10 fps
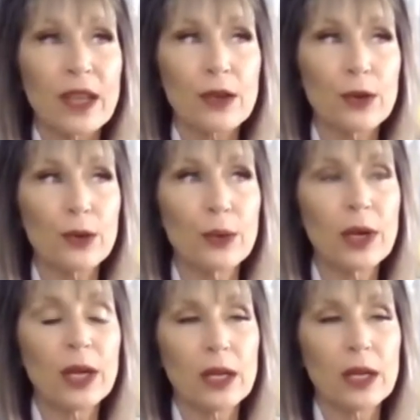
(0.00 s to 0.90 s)
who,
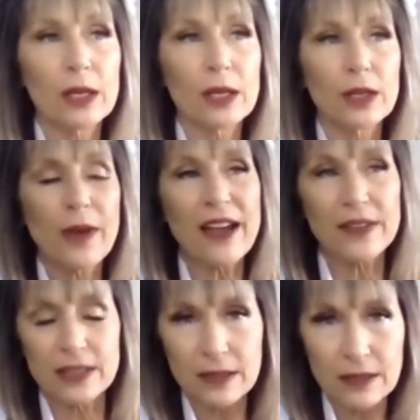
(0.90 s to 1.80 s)
who
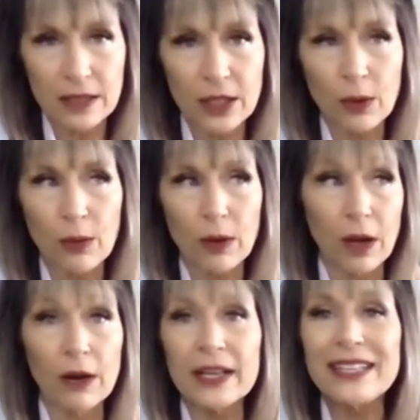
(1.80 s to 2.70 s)
haven't, you know,
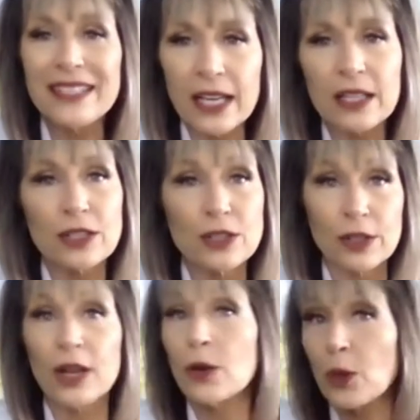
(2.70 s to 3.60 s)
already done the
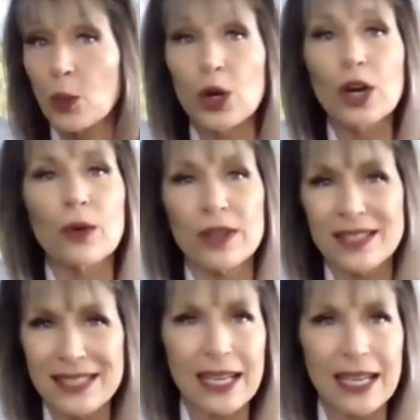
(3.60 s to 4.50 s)
journey or the work or the
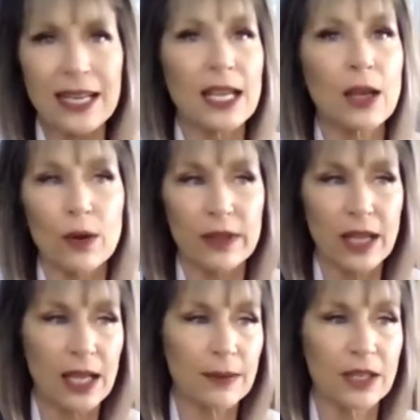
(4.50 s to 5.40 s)
study or the,
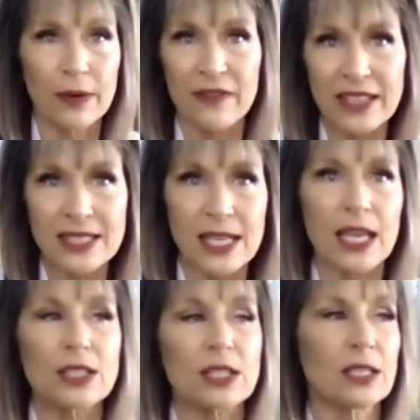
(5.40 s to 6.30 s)
you know,
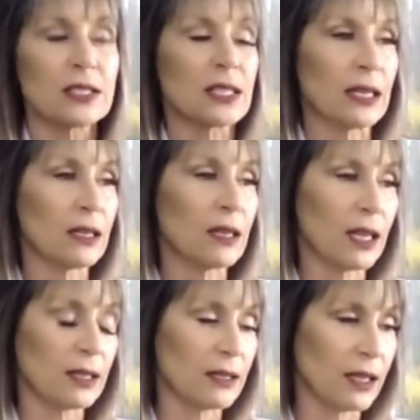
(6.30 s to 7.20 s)
investigations and,
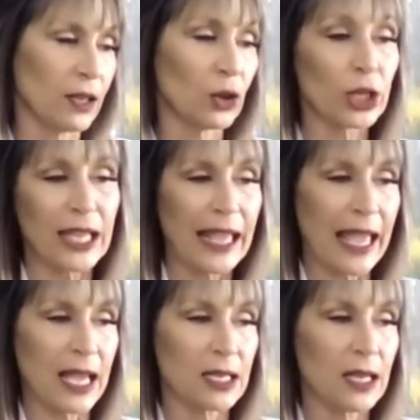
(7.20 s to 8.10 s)
and, you know, looking
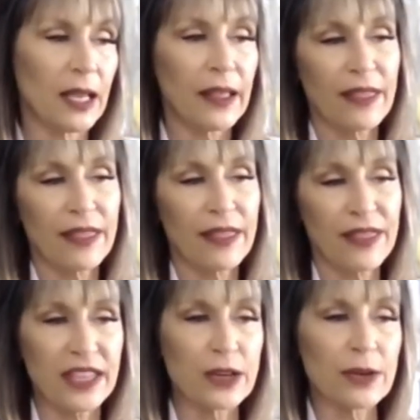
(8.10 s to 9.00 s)
at
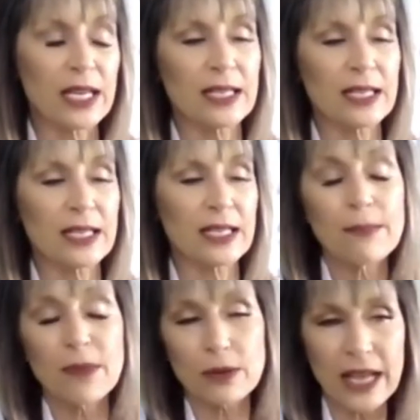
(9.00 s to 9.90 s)
theories and
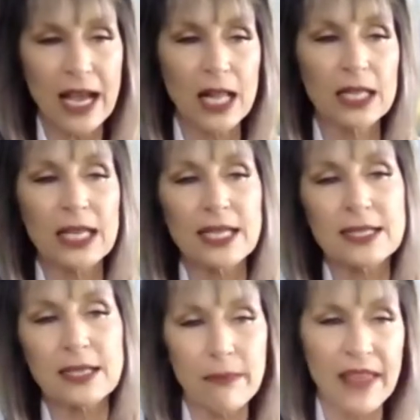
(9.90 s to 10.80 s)

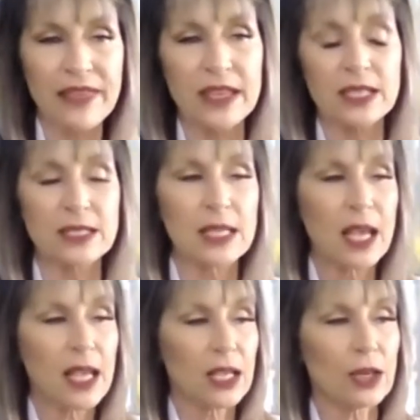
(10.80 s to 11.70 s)
modalities and methods,
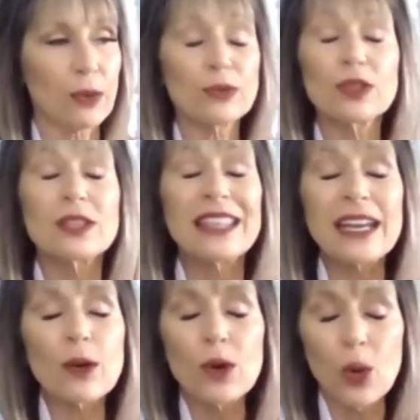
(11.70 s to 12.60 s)
you know, they
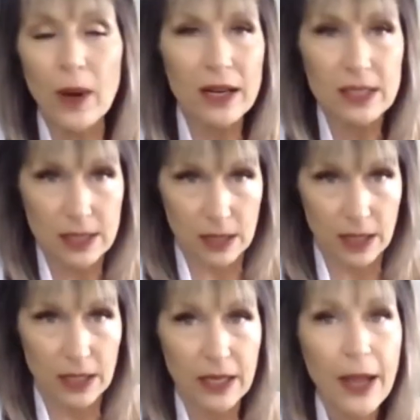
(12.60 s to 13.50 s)
don't know where to
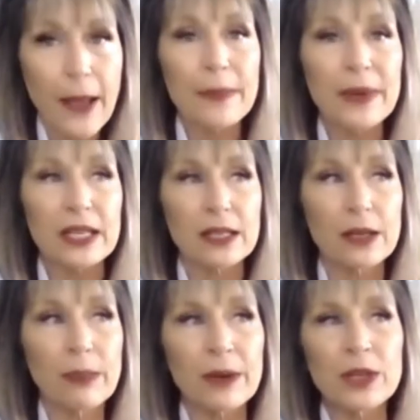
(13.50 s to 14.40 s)
start. But,
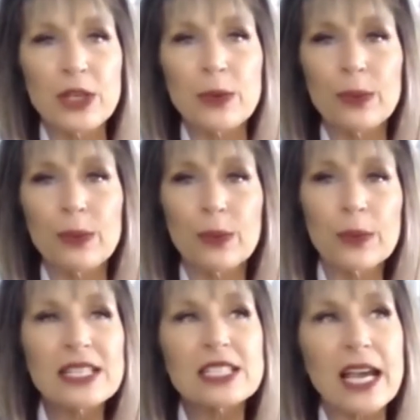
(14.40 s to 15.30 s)
but when you
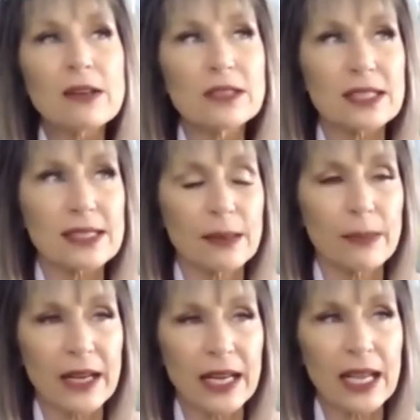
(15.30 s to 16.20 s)
reach out to
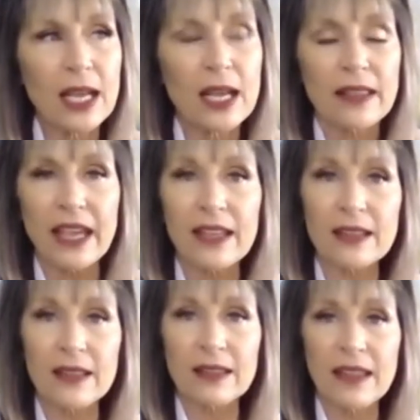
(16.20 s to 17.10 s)
somebody that,
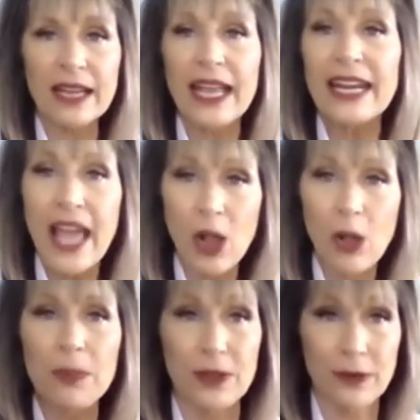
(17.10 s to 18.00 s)
that can
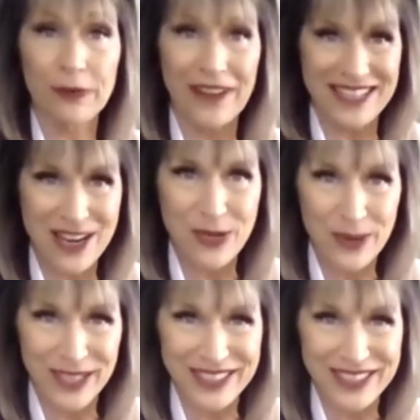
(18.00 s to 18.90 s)
help you find out
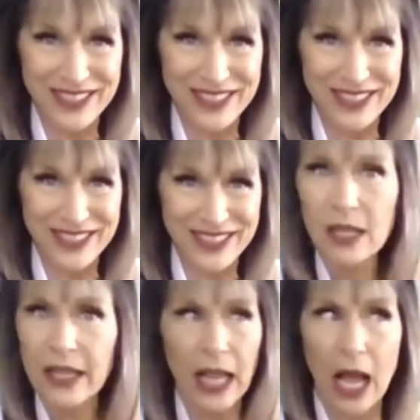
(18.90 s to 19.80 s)
where to start,
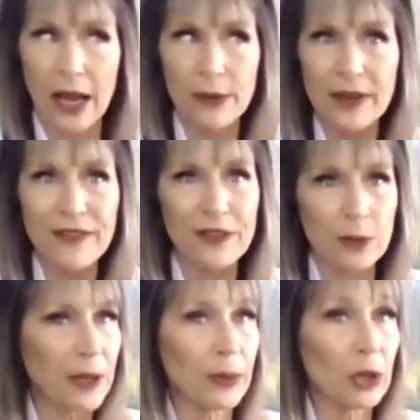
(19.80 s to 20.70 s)
like I
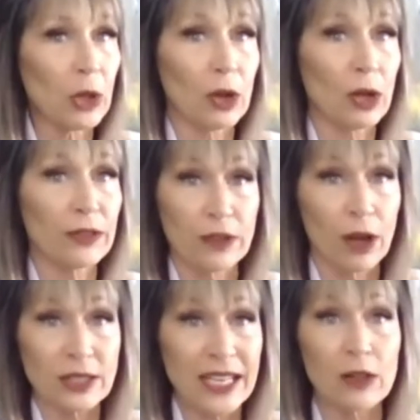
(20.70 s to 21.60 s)
refer people all,
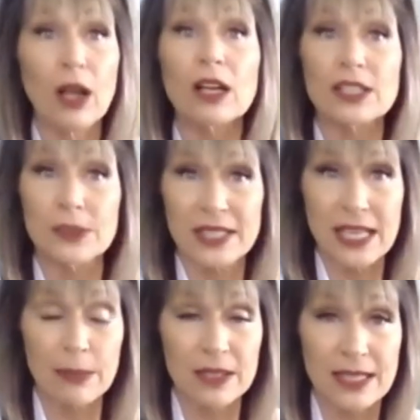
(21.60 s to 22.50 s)
all day long to a
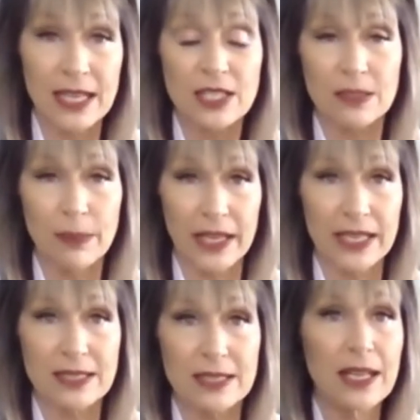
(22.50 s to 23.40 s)
stabilization
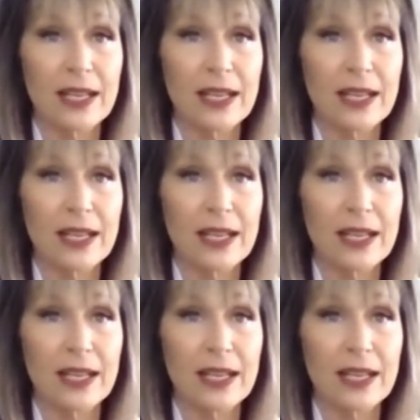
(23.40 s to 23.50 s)
place.